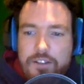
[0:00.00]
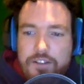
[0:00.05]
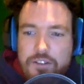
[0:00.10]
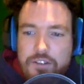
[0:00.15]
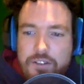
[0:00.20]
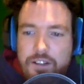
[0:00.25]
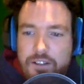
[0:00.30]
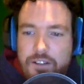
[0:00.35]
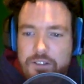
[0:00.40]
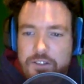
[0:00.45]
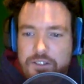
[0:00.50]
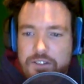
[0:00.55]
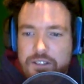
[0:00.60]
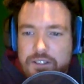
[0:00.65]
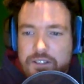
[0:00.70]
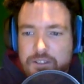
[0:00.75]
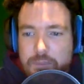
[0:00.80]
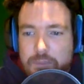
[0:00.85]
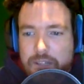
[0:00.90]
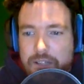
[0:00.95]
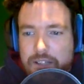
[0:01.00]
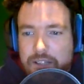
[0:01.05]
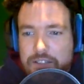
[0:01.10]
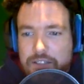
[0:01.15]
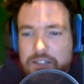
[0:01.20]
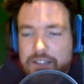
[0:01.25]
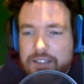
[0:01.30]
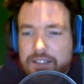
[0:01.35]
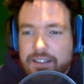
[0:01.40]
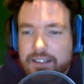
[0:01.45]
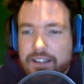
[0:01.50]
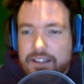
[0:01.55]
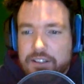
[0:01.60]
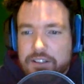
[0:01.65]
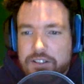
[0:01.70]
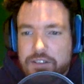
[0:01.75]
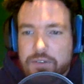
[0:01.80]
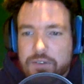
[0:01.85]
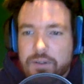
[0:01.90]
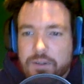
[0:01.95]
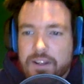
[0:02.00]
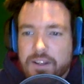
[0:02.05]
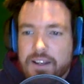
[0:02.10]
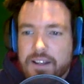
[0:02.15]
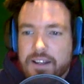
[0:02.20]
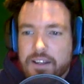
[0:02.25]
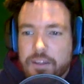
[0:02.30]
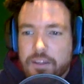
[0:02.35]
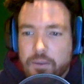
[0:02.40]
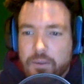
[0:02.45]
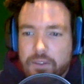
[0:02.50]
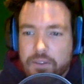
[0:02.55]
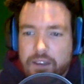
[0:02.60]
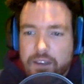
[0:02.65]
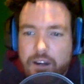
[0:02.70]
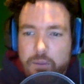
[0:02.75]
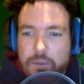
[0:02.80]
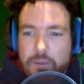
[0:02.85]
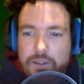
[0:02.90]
I'll see as many as I can get to through there.